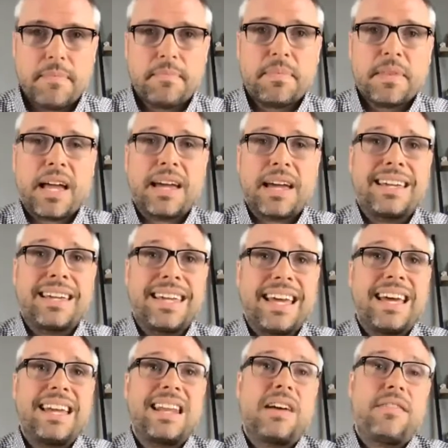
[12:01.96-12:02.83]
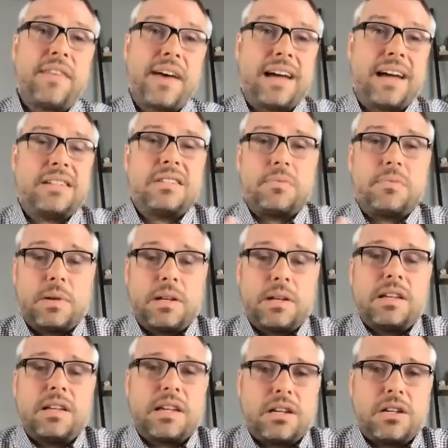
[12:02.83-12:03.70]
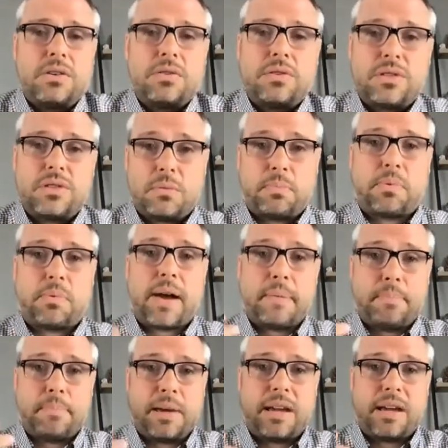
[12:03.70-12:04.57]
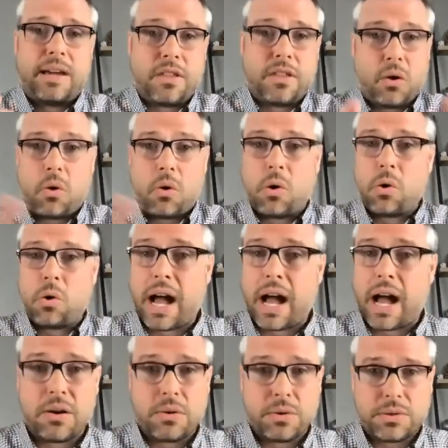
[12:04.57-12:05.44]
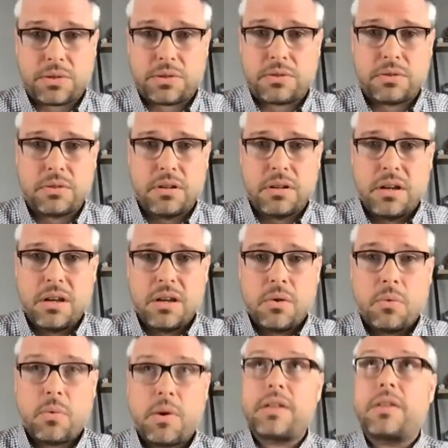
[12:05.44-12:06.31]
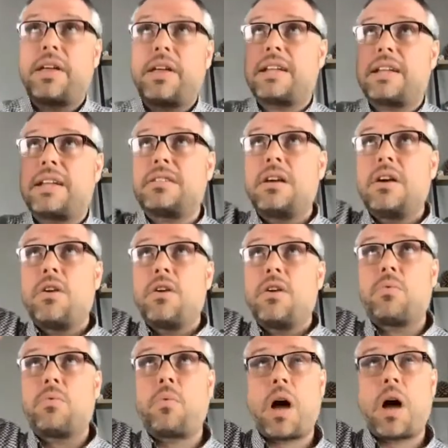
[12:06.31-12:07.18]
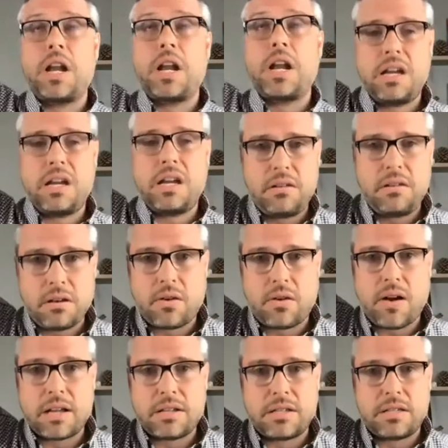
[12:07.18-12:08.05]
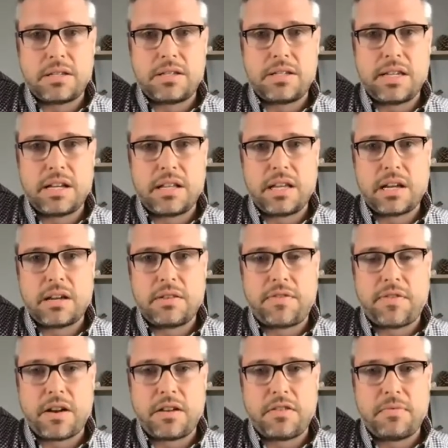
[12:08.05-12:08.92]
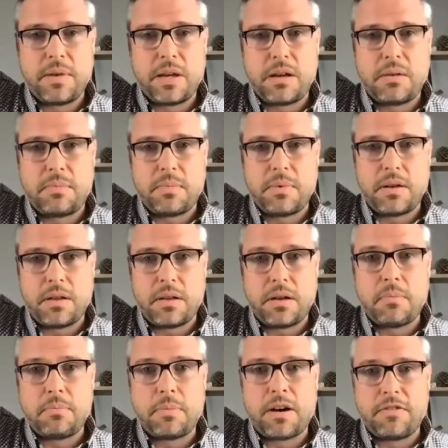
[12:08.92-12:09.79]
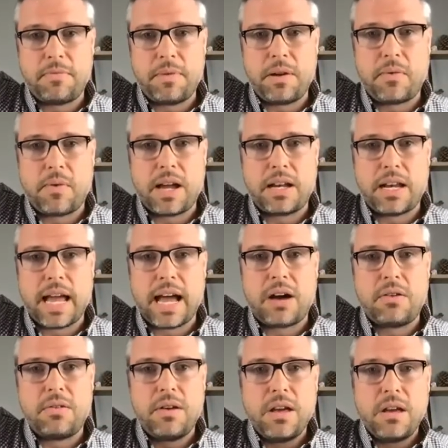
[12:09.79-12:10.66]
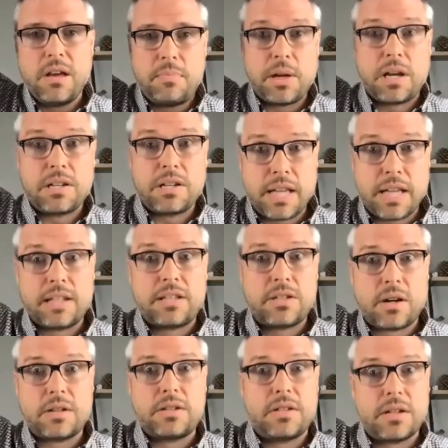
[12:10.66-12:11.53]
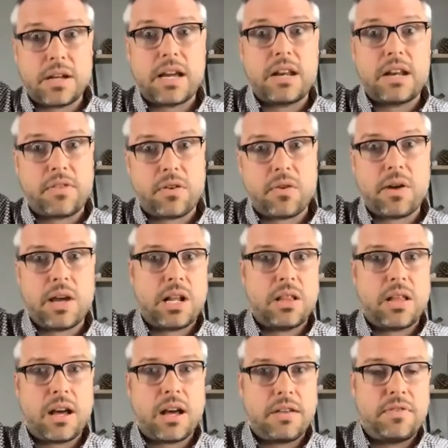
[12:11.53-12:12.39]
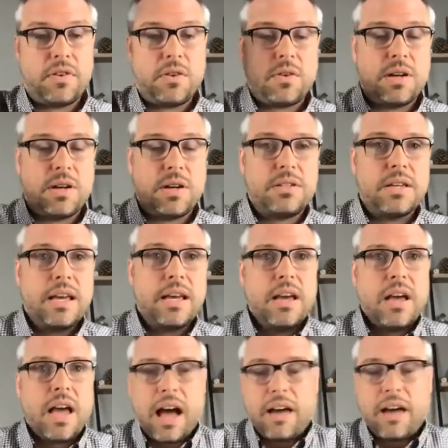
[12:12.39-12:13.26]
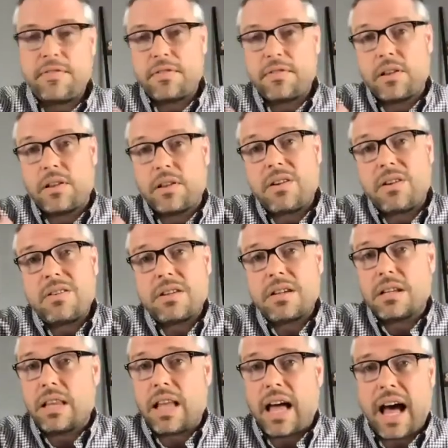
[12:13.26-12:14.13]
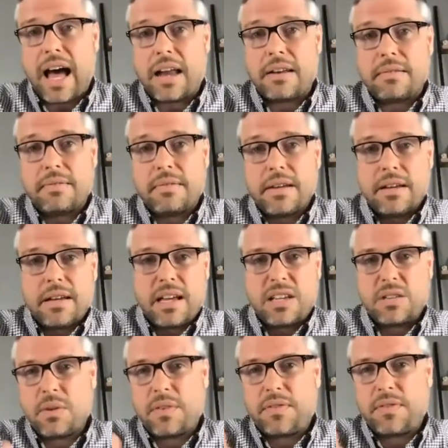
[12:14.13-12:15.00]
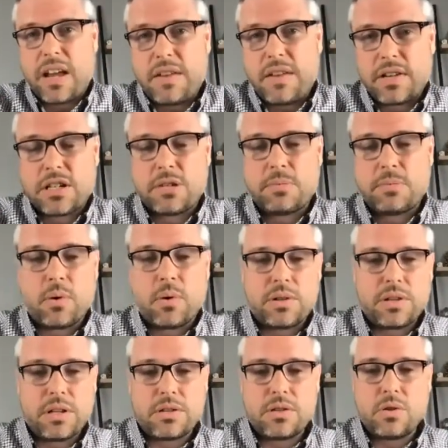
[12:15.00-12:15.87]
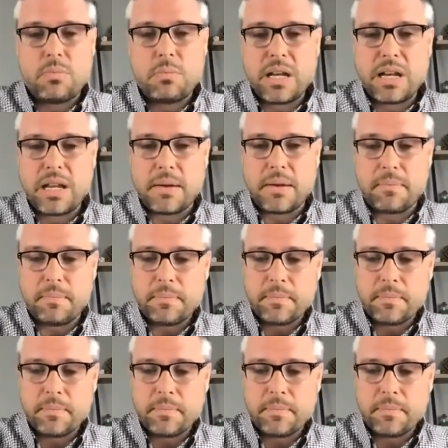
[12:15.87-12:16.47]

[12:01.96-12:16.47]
And again, I've had to really get used to prepping the whole house, whether that's running across the ceiling in front of me, above me right now, because that starts to kind of create a lot of noise. I've learned a lot as we've kind of explored this new medium.